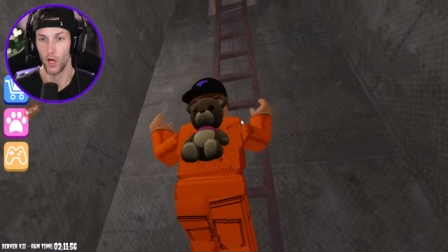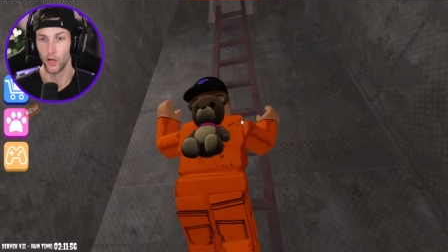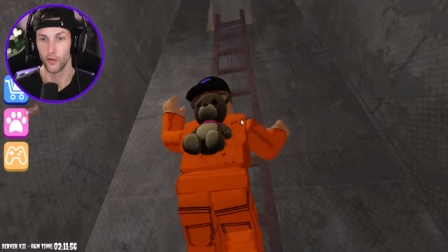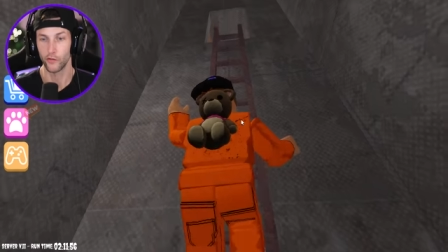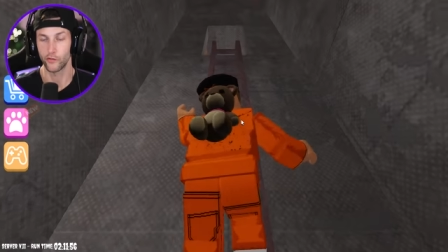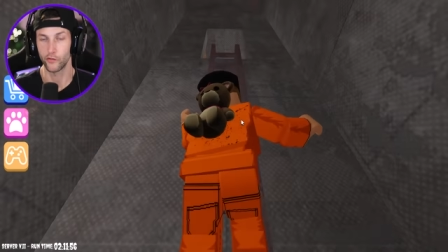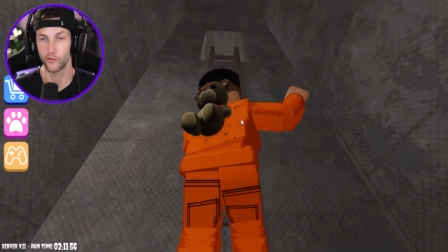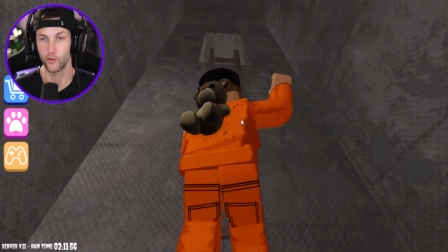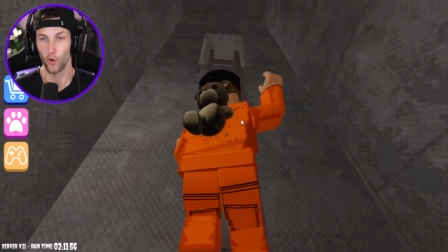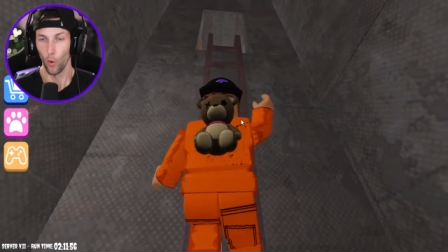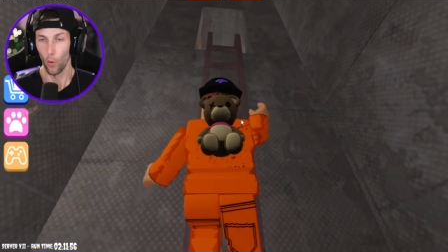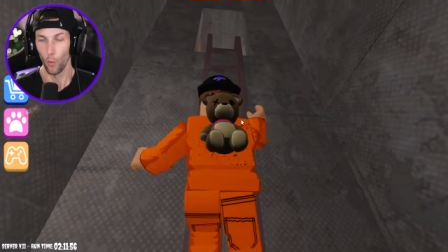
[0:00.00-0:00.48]

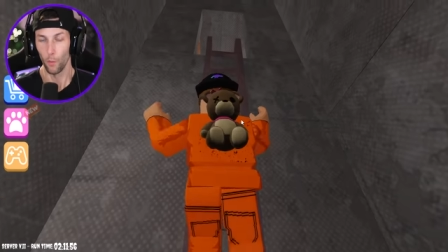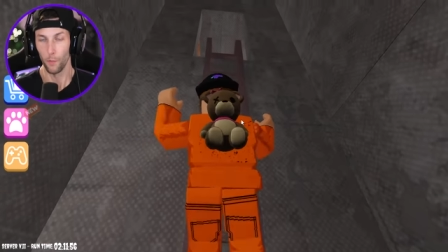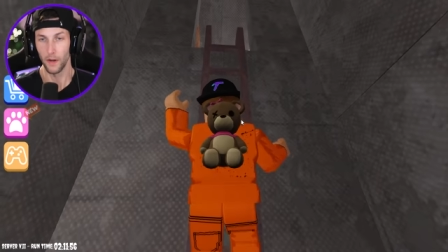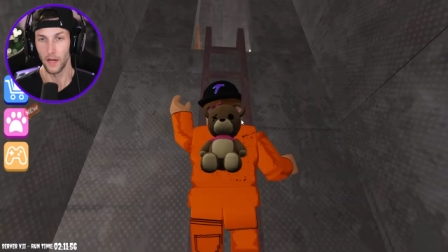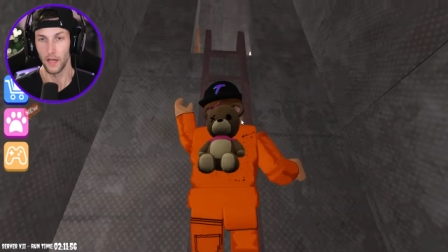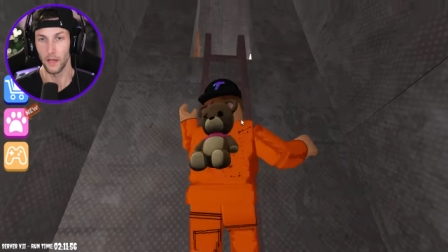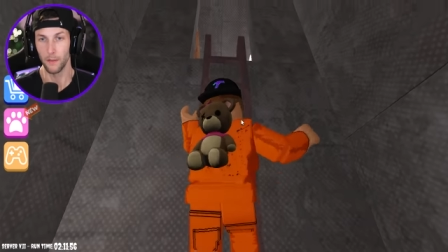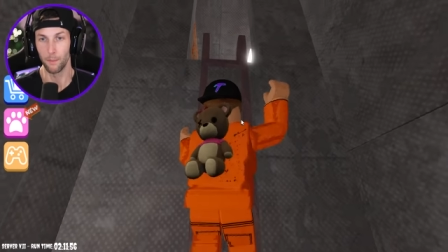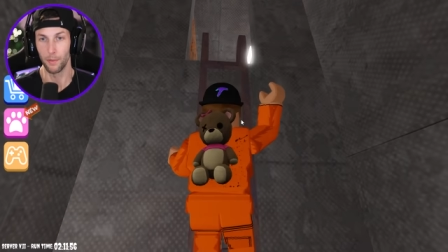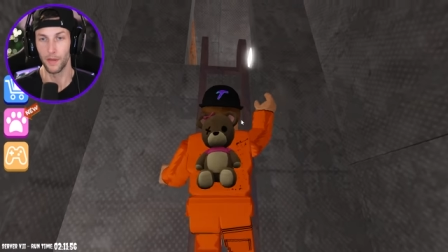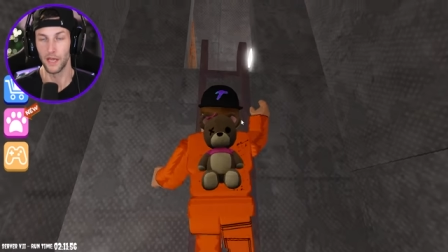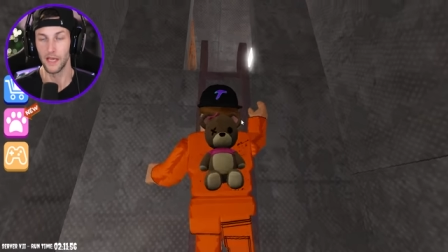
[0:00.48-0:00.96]
So
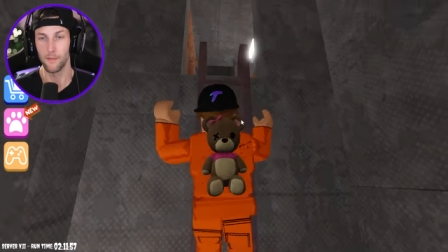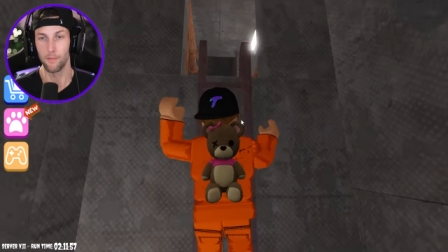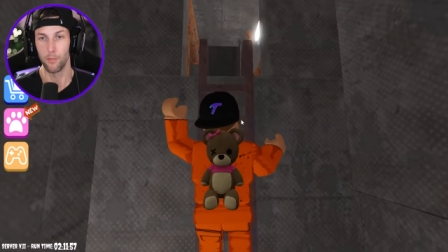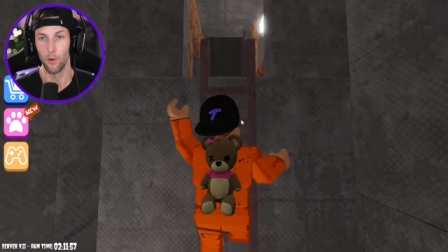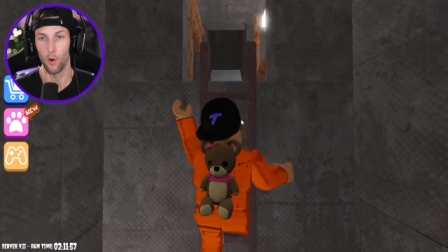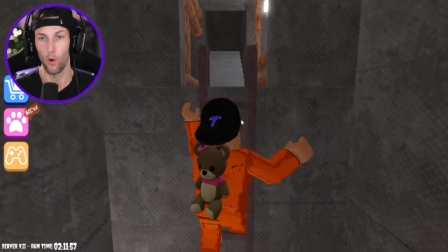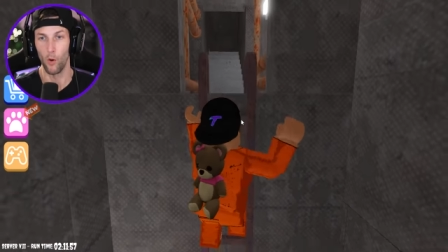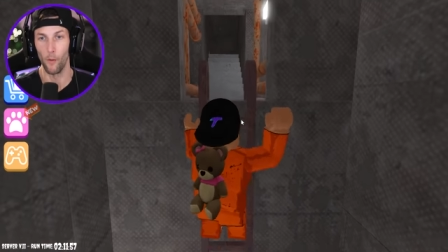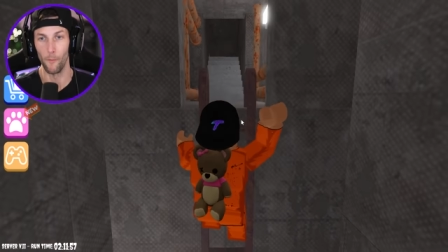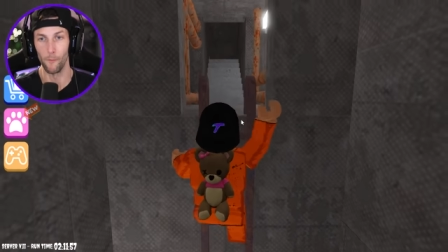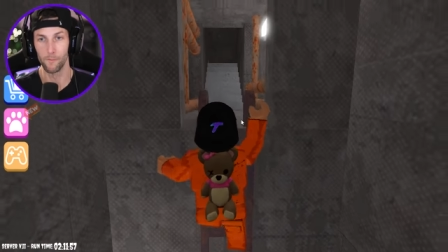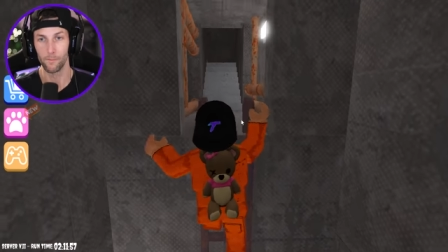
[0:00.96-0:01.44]
many
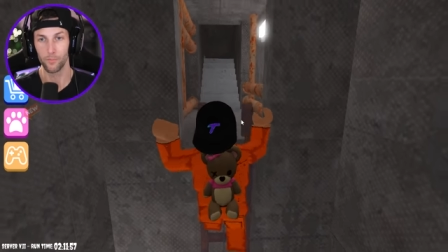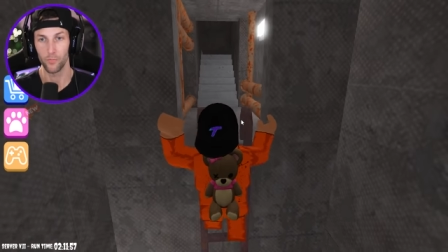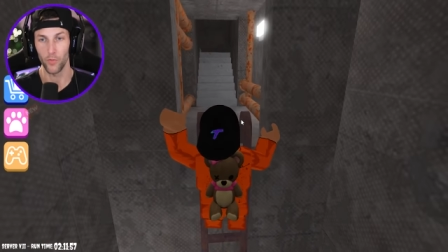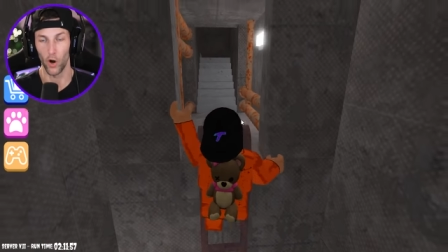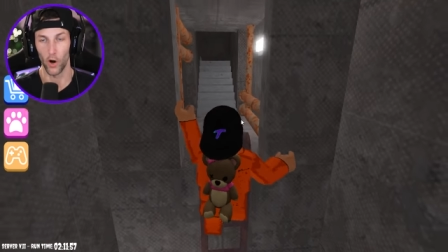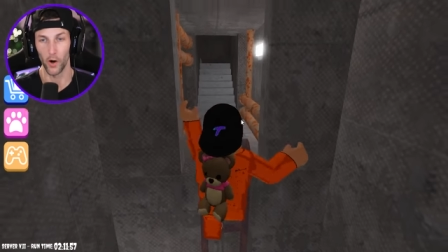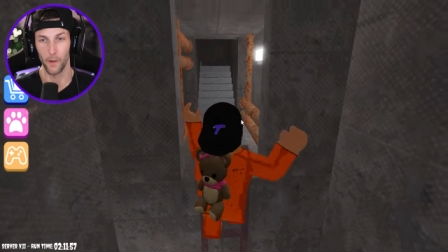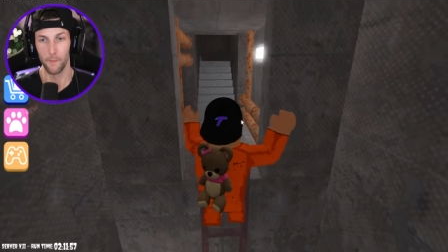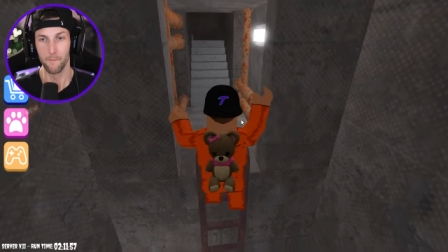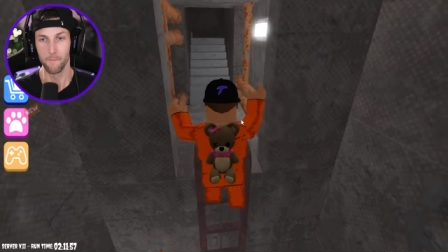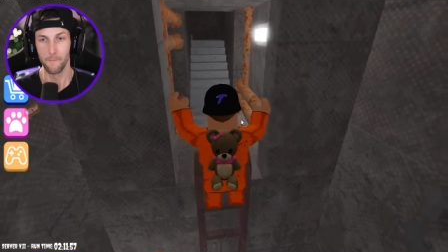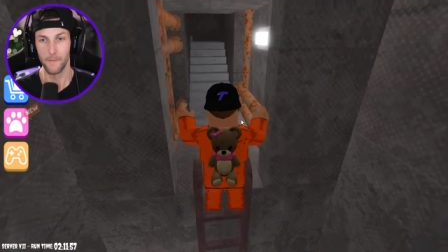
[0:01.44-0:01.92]
people
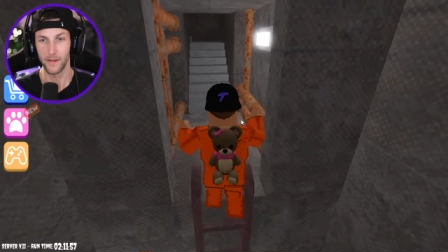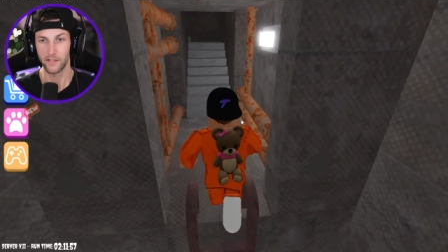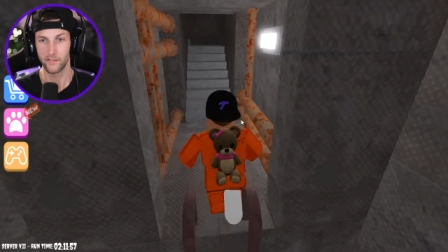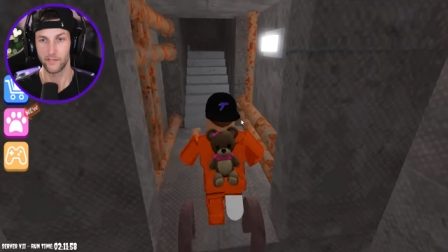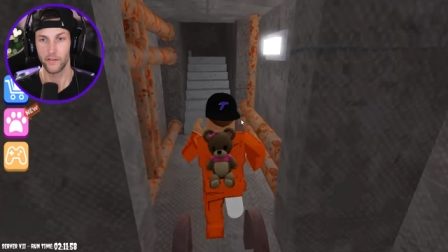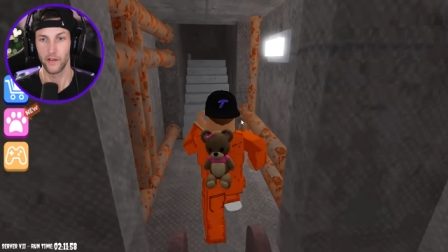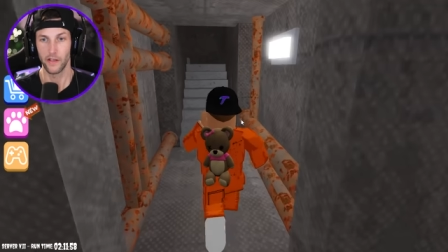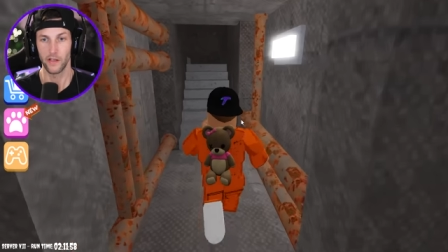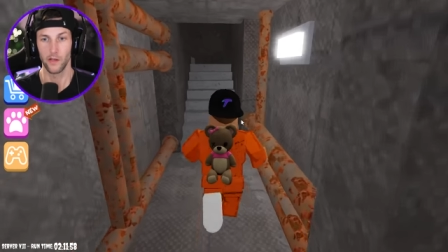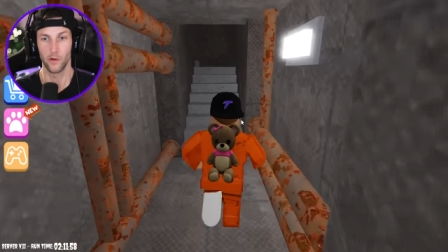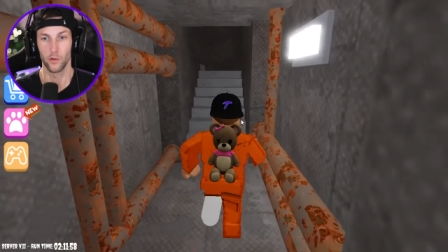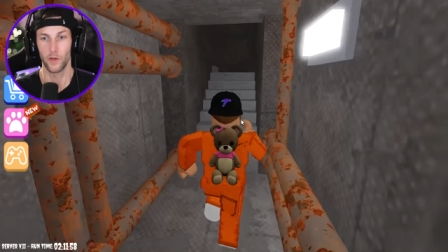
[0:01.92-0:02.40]
are
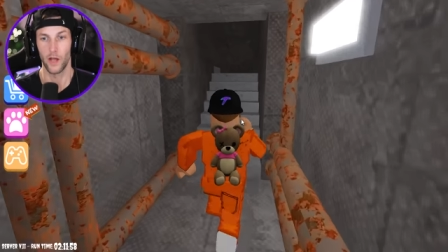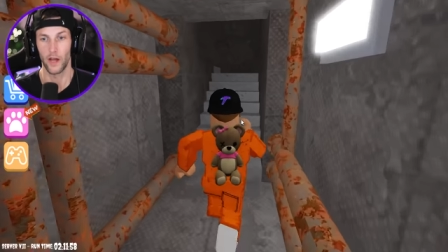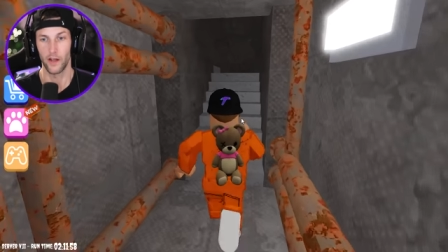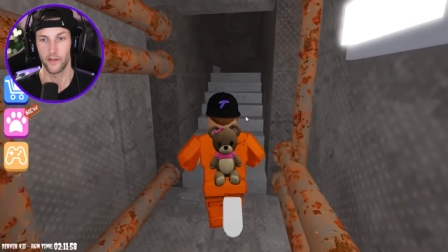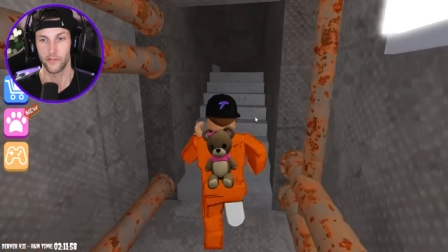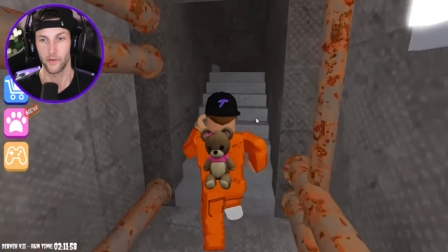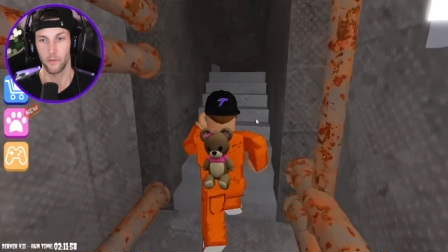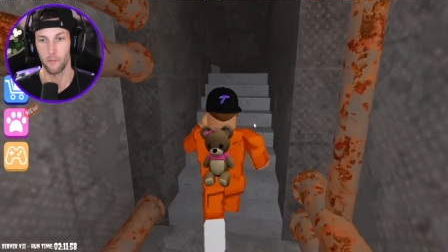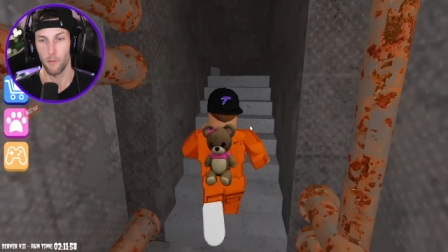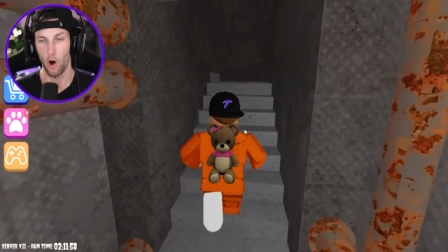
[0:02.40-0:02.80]
missing, you guys.